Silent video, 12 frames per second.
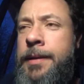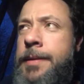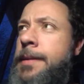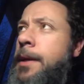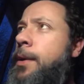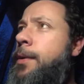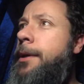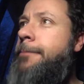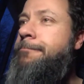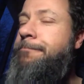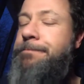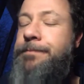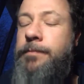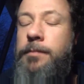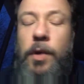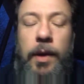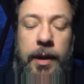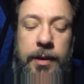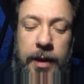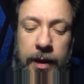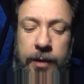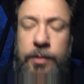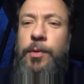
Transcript: So, okay, take